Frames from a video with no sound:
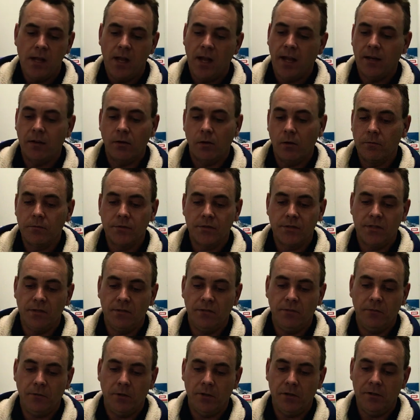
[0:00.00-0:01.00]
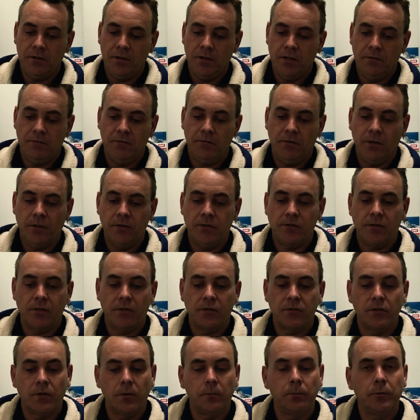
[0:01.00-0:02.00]
And obviously float, it floats on
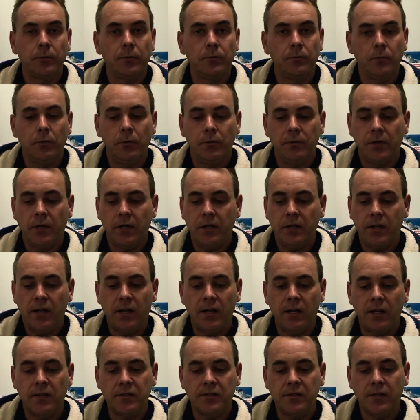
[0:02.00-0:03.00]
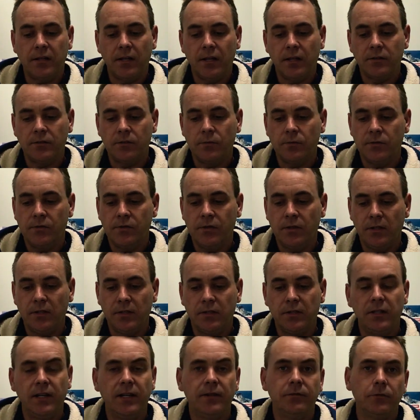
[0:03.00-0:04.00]
the top of the water, and as it gets to a
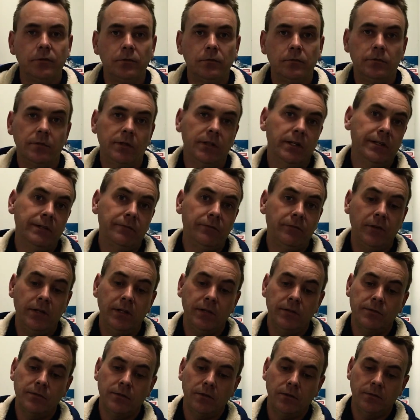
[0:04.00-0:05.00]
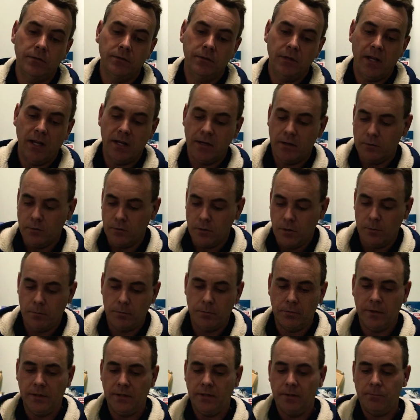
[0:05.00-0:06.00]
certain level, it flicks on and it'll
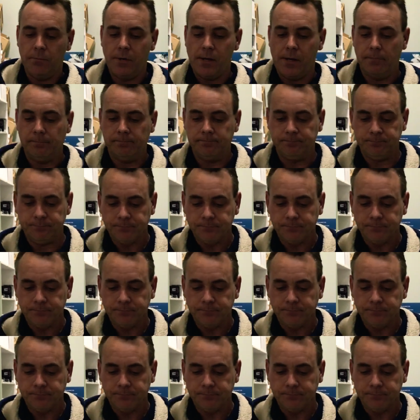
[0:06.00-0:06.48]
operate the pump.